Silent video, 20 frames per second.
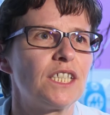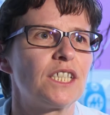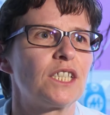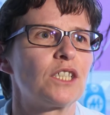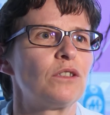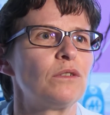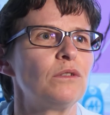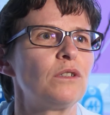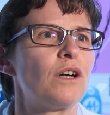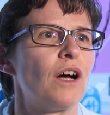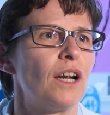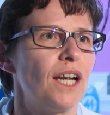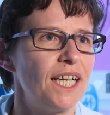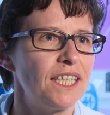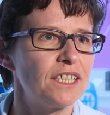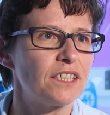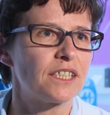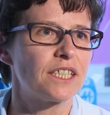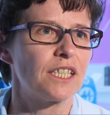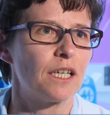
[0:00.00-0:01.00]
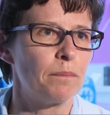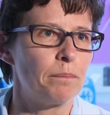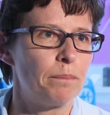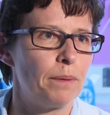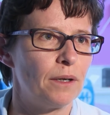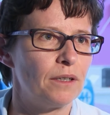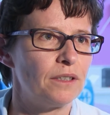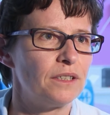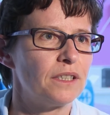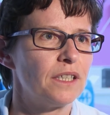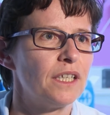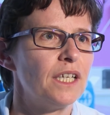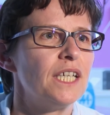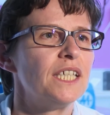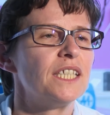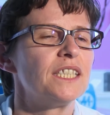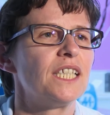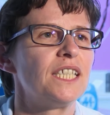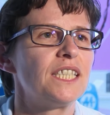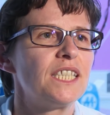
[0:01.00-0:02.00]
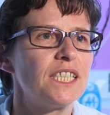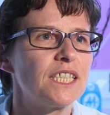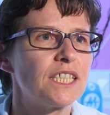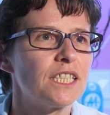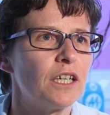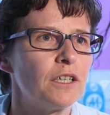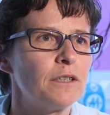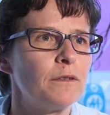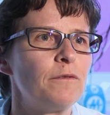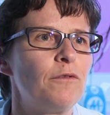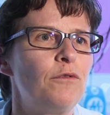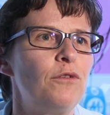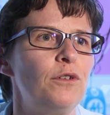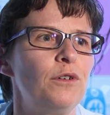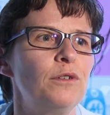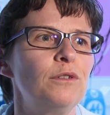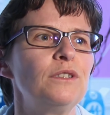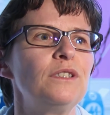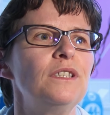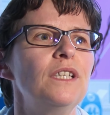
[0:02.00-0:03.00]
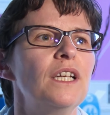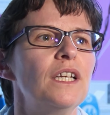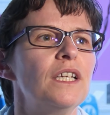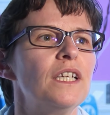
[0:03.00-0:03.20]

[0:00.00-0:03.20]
is to collect samples. This is done through